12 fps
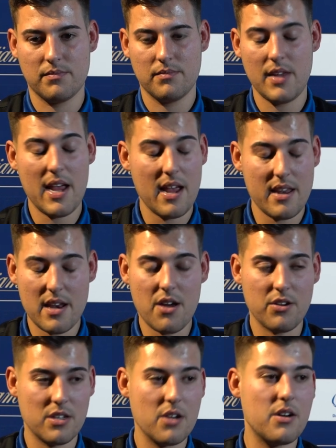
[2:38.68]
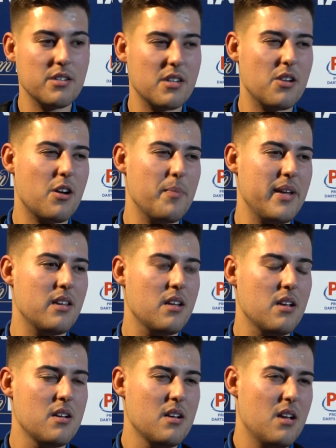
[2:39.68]
Yeah, I do. I mean,
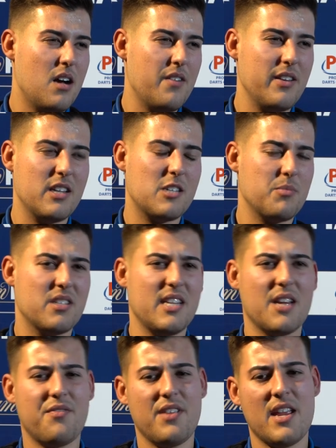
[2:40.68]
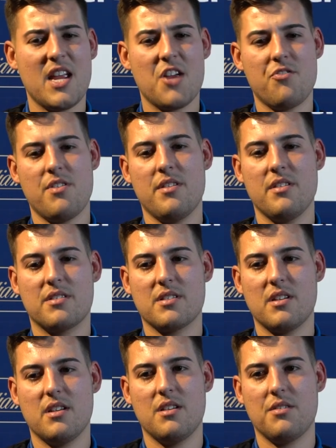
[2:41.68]
I think this is my sixth year, and
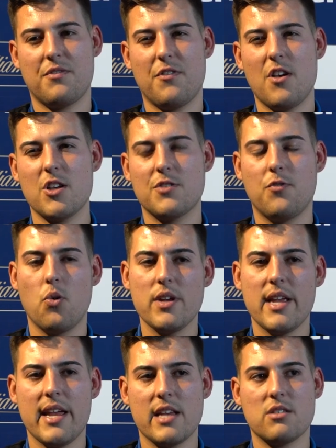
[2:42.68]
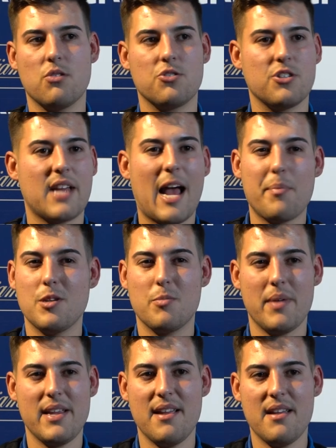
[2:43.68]
first 4 years I was just happy to
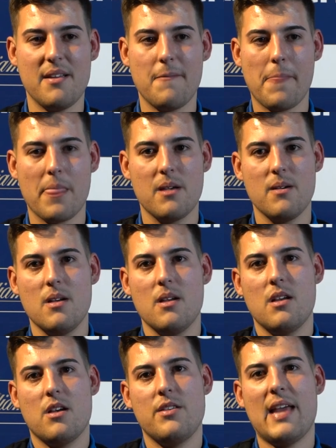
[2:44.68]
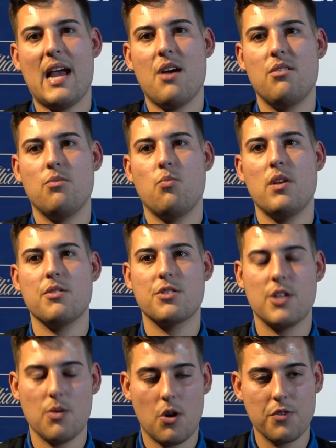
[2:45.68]
be here, and now when I was
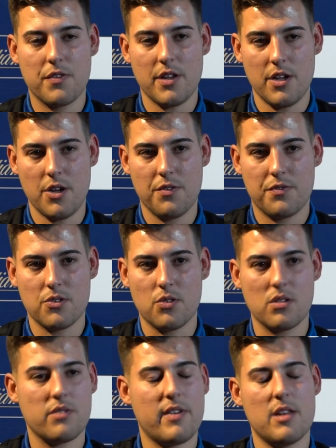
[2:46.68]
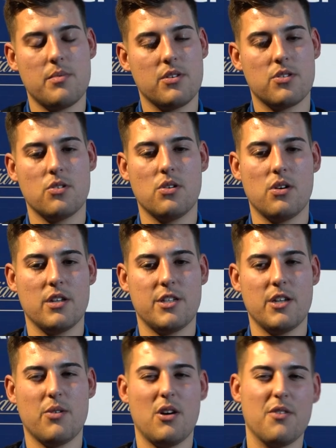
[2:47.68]
too old for the youth tour, development tour, do
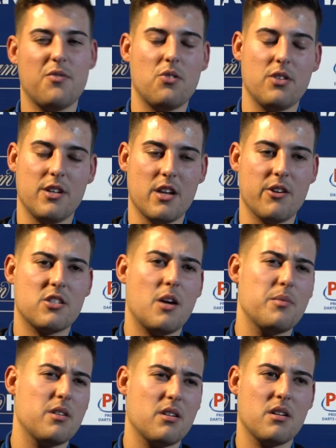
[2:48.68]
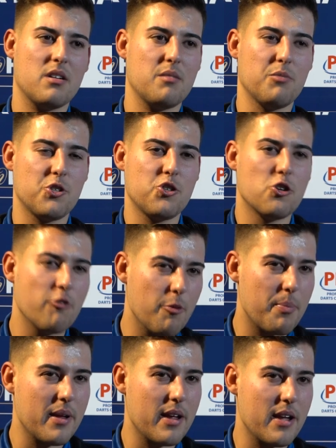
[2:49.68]
you know, I thought, you know, it's time to mature a
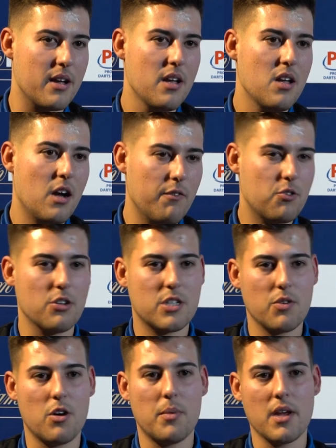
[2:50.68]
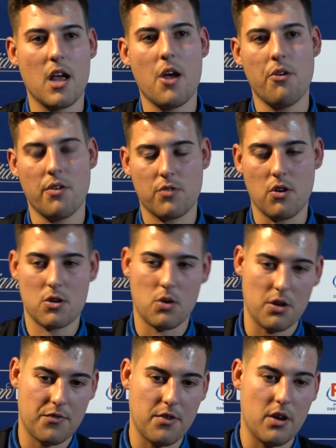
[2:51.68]
bit, I've got to do it on my own, I've got to
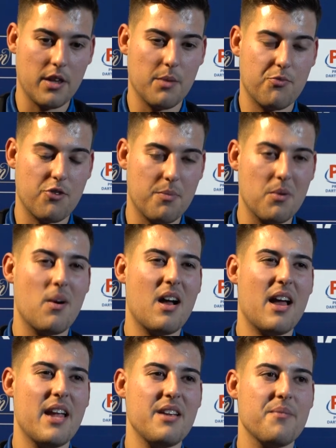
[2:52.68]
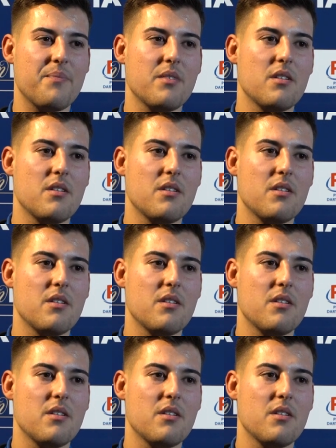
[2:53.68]
qualify the proper way,